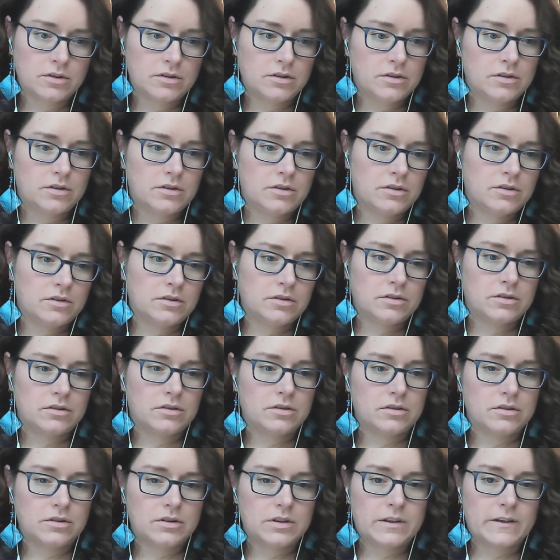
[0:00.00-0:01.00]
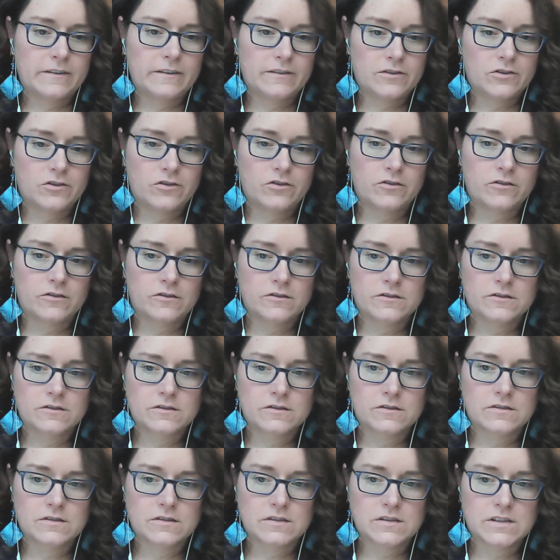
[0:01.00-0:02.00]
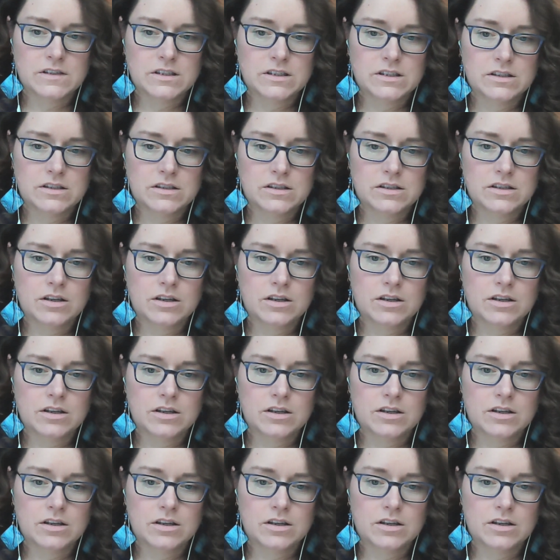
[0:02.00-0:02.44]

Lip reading: population lives on what are called orbitals.